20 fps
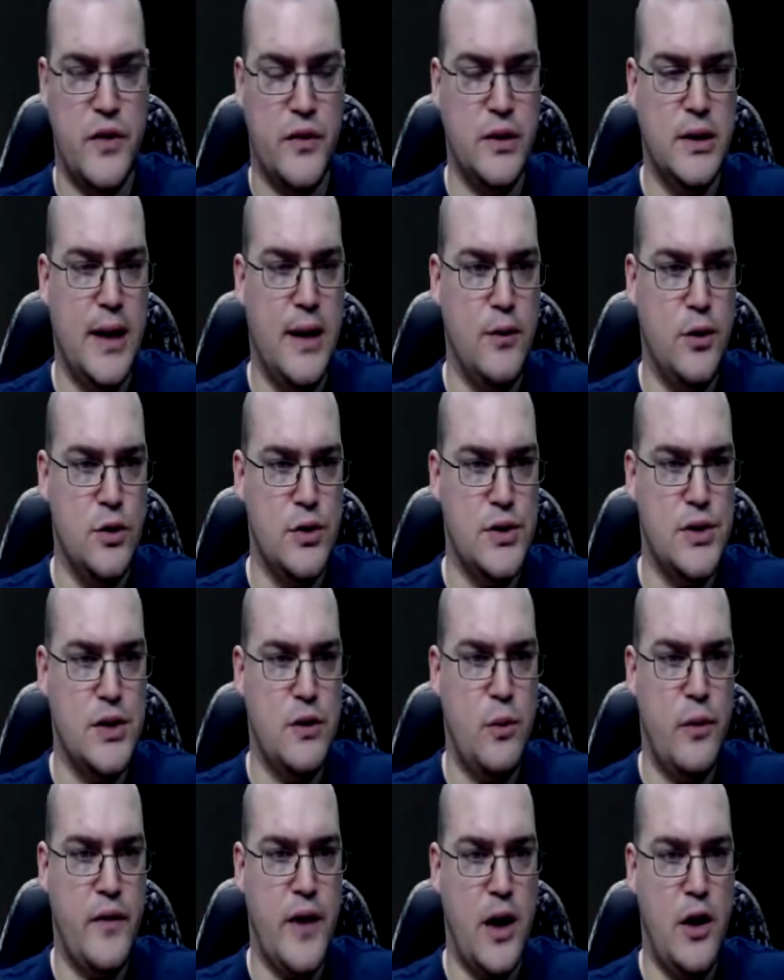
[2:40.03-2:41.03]
levels.
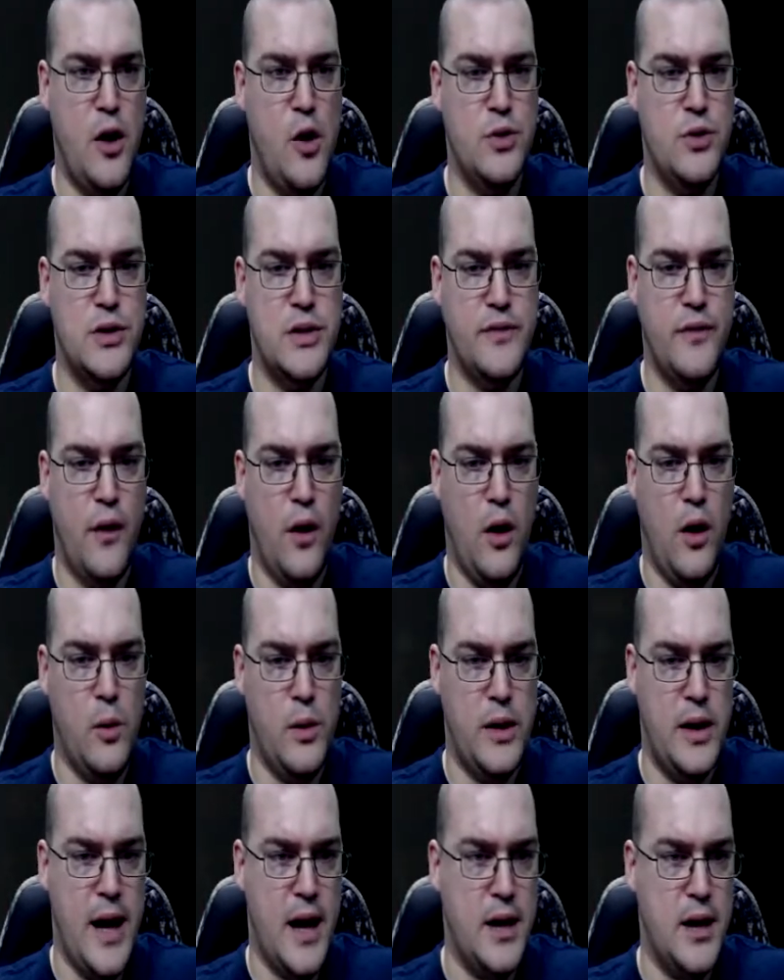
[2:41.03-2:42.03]
We've got Odin's Fall, where
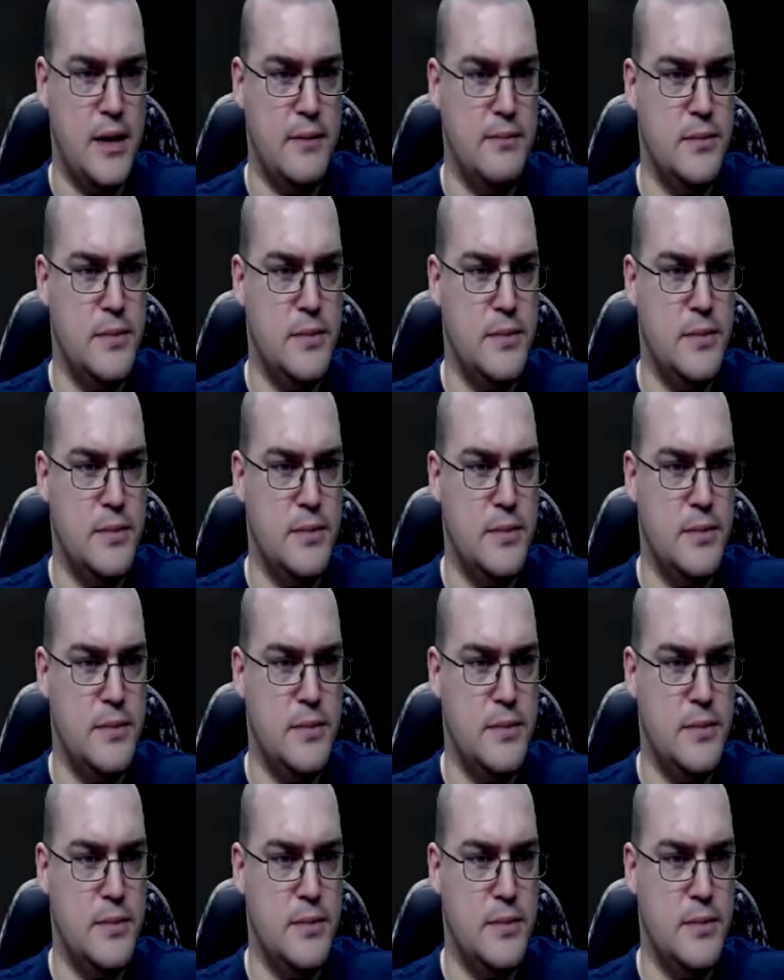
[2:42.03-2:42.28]
you gotta